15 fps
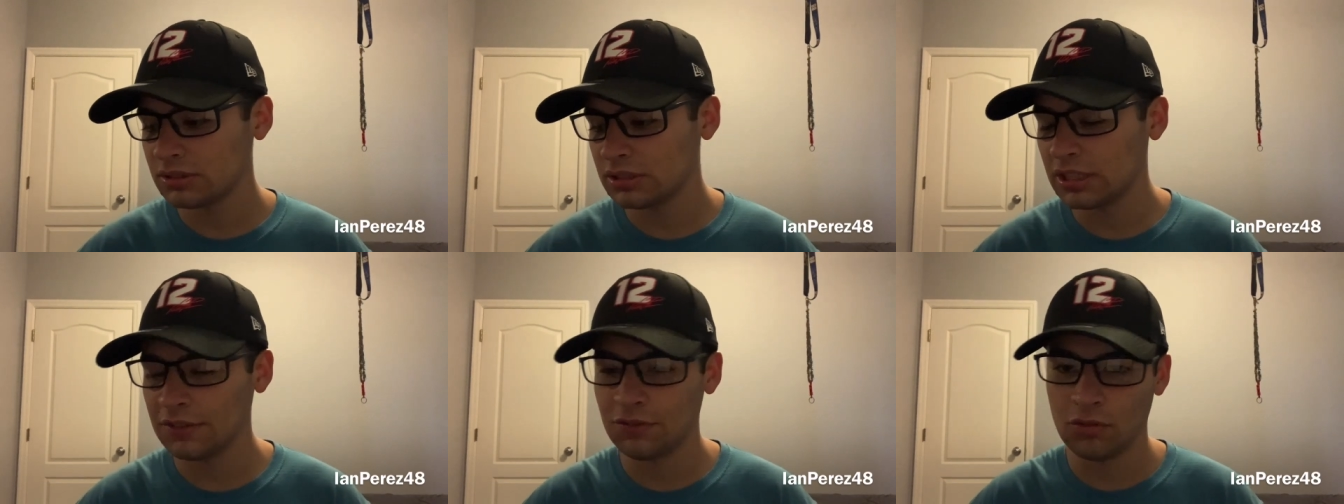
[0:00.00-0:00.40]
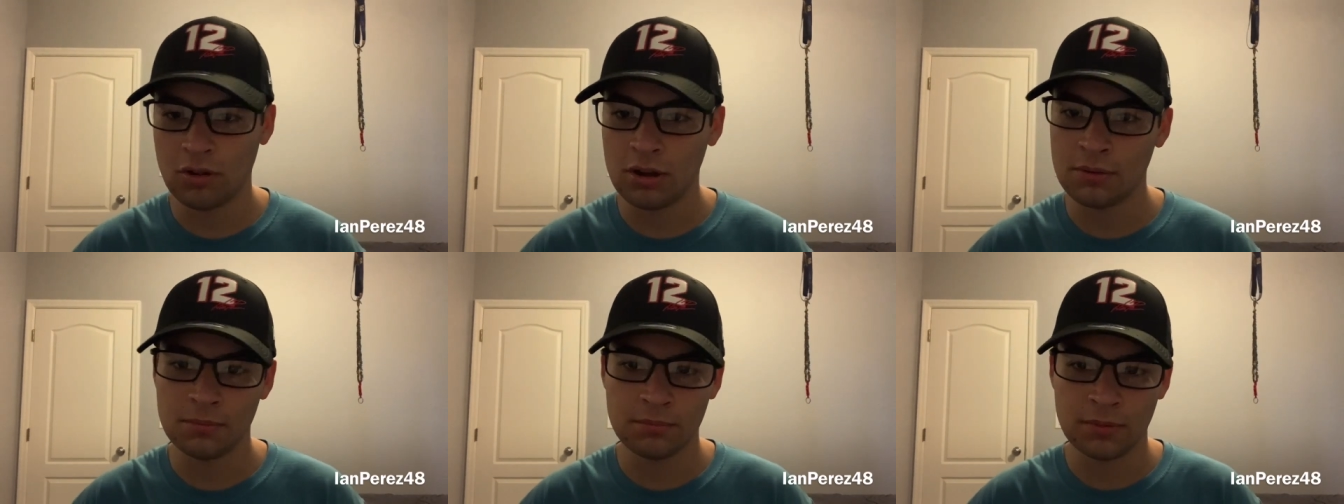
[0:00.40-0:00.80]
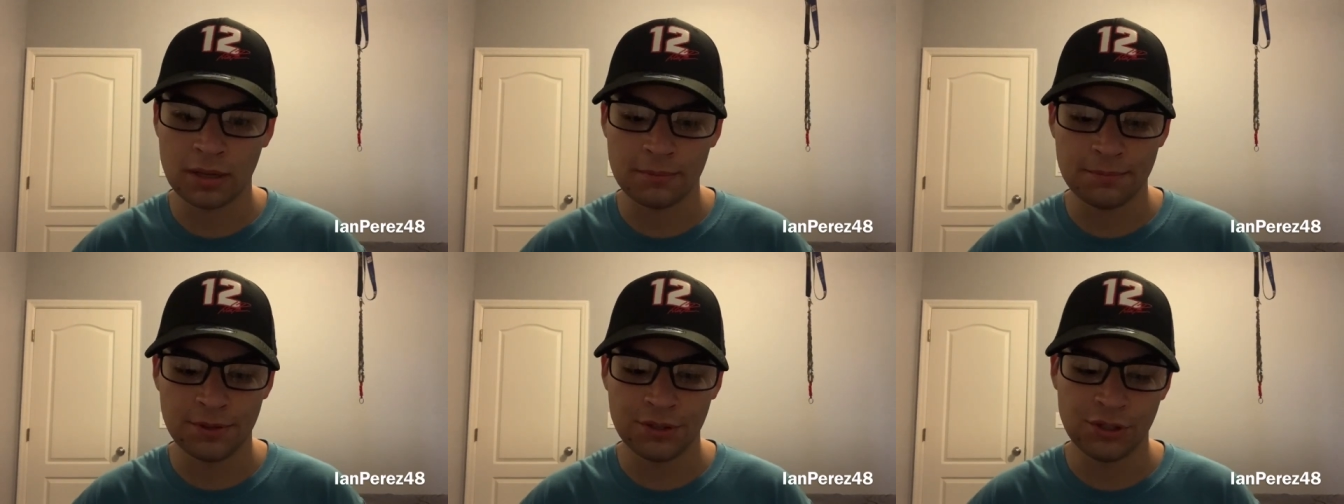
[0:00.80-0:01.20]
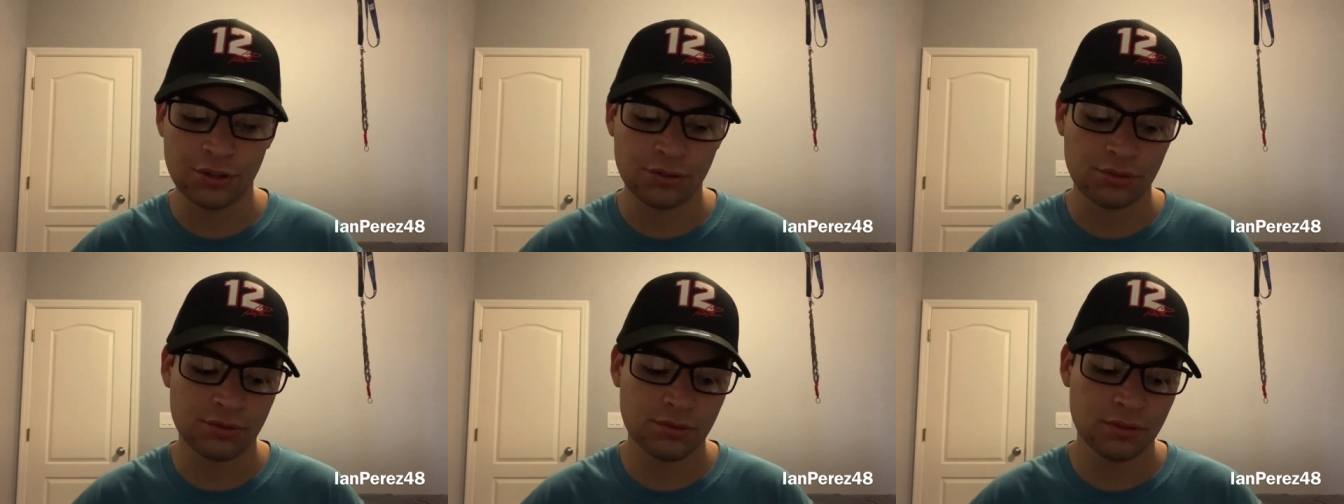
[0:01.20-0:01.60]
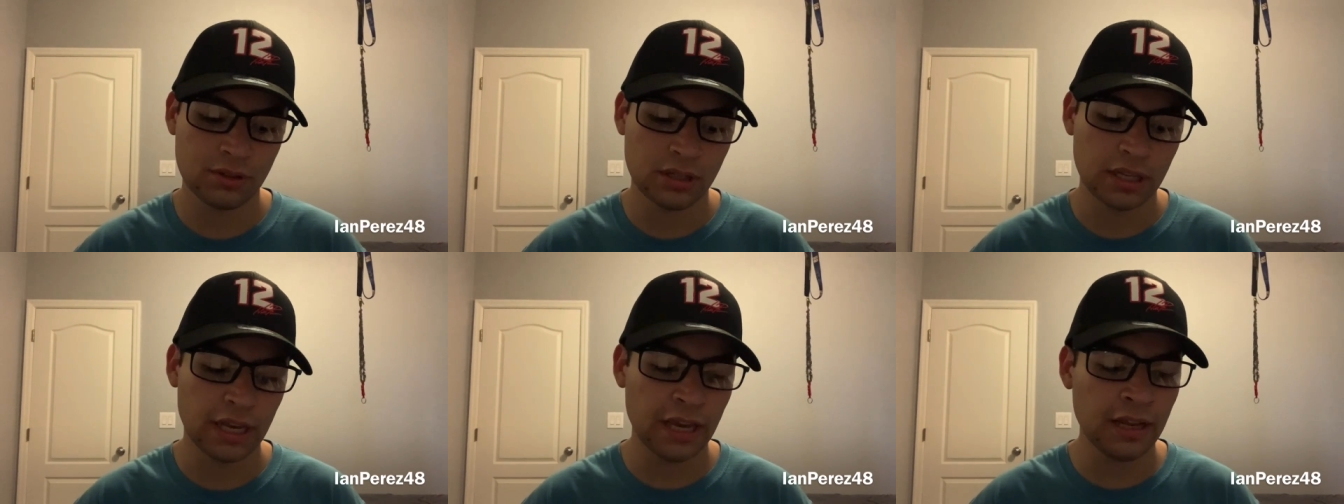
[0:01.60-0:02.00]
If you want my opinion.
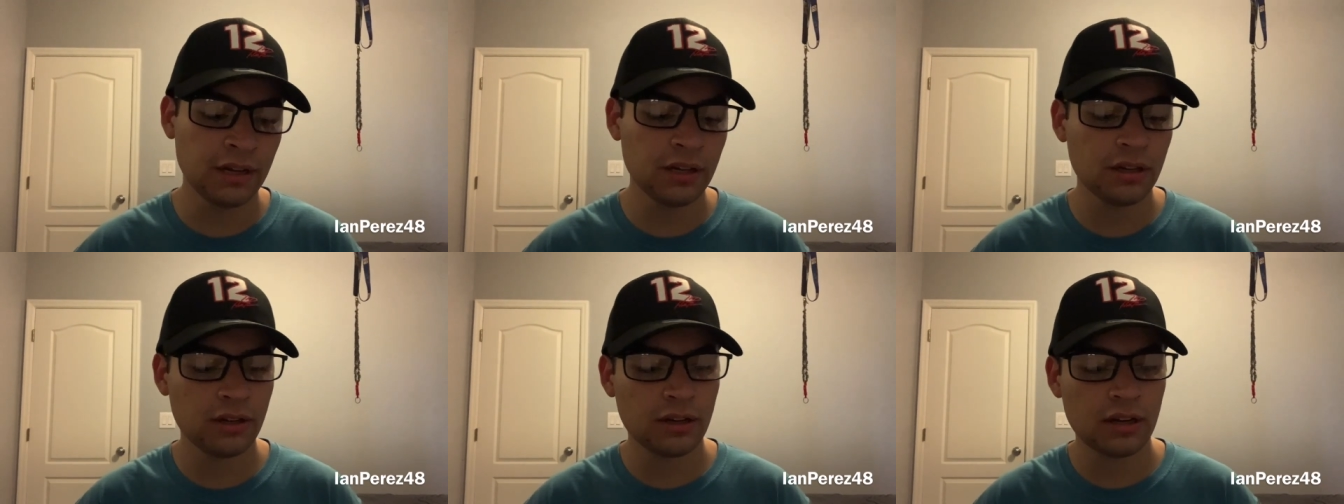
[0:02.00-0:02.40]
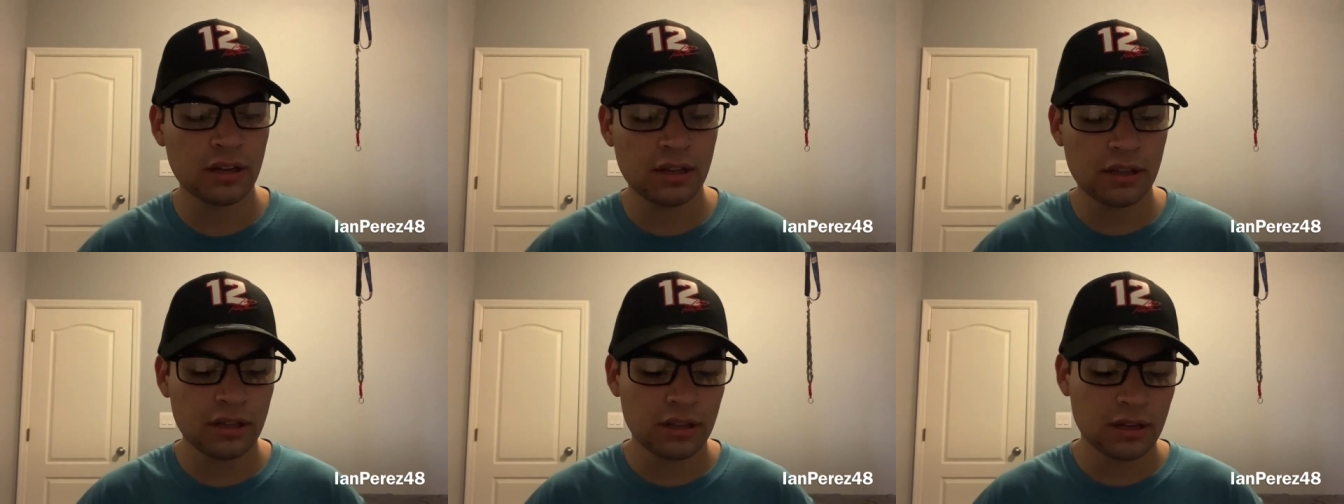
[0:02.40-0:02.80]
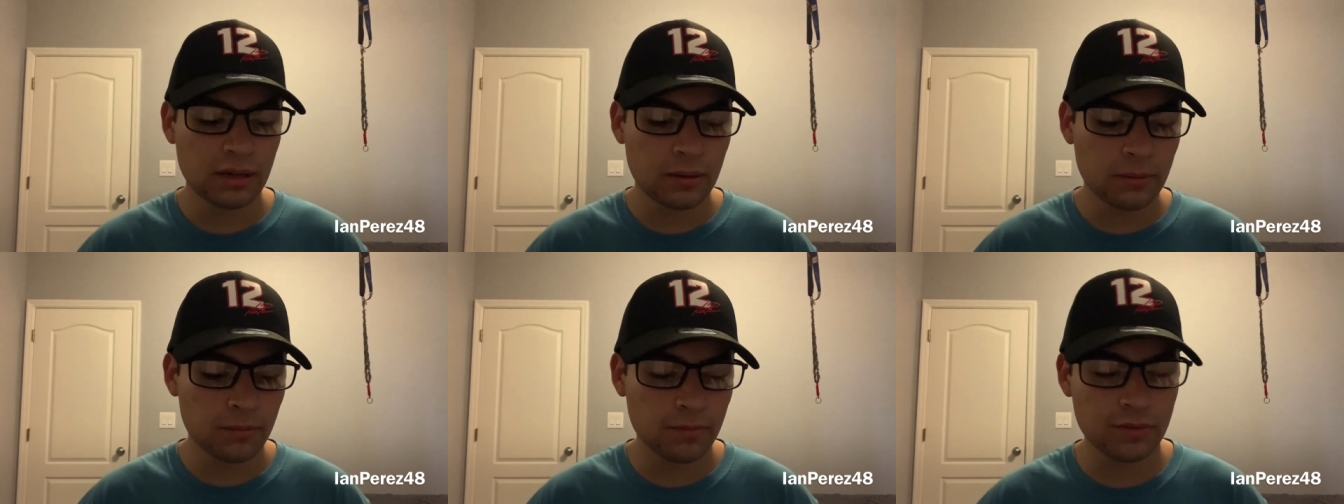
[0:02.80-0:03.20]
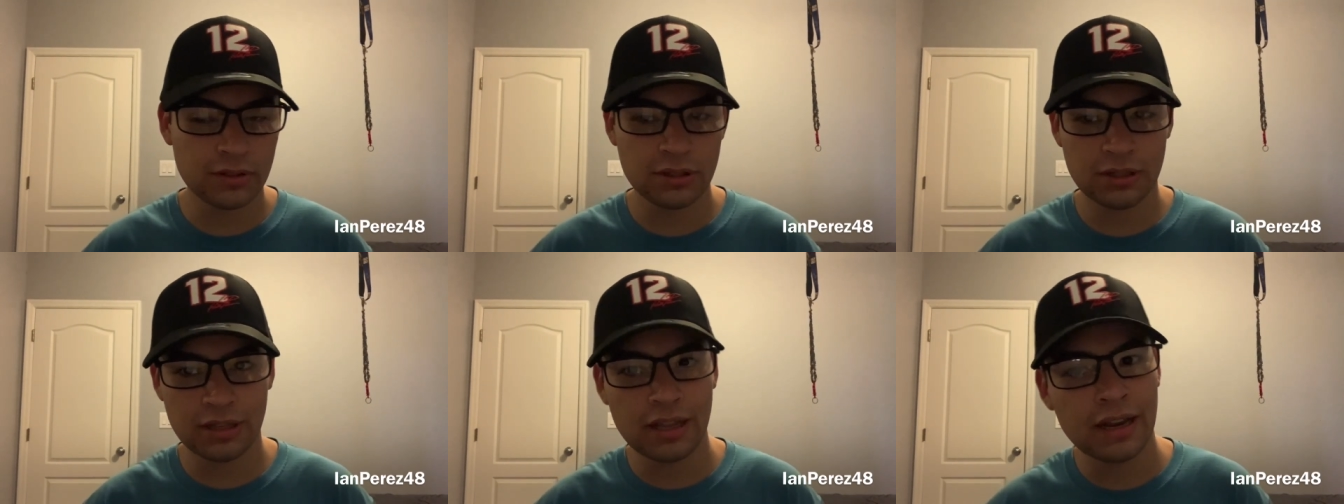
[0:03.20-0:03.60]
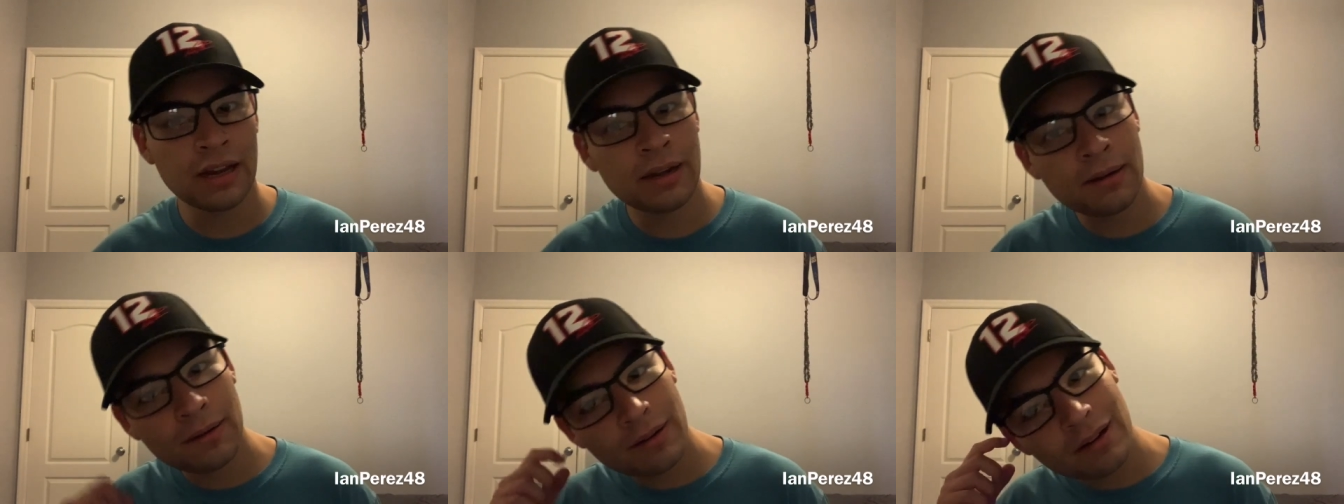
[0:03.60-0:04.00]
And
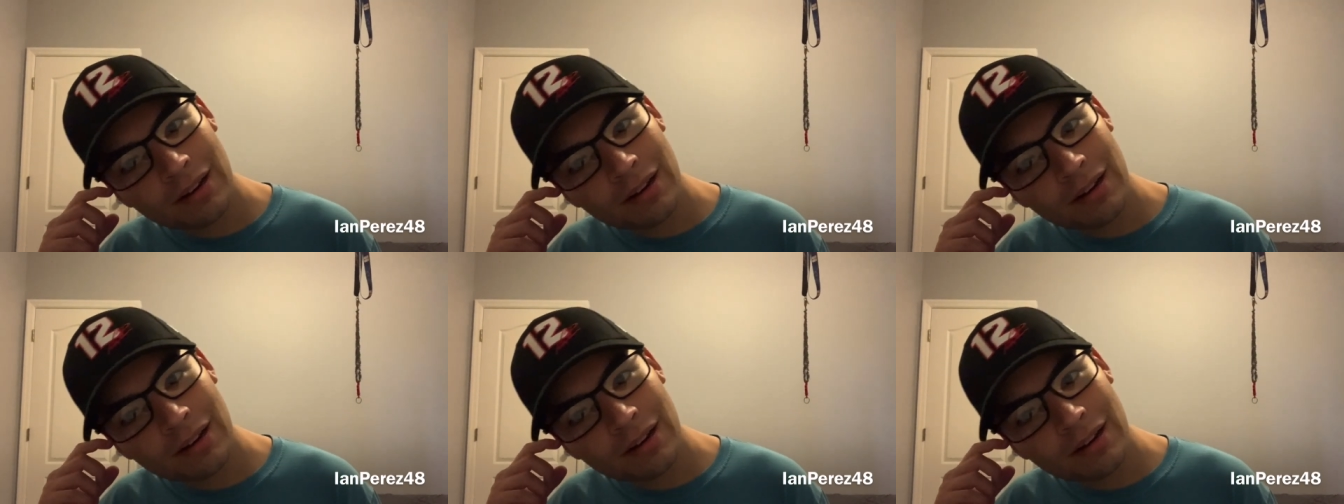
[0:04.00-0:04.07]
and